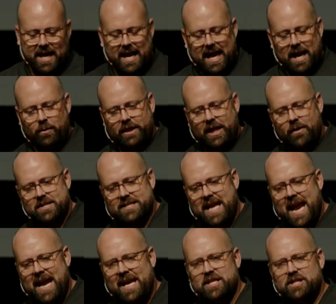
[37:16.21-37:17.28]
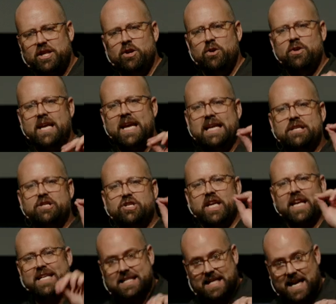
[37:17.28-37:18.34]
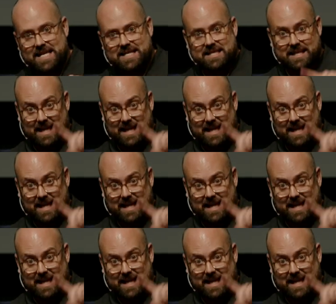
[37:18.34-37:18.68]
And what they were saying is, you need Jesus,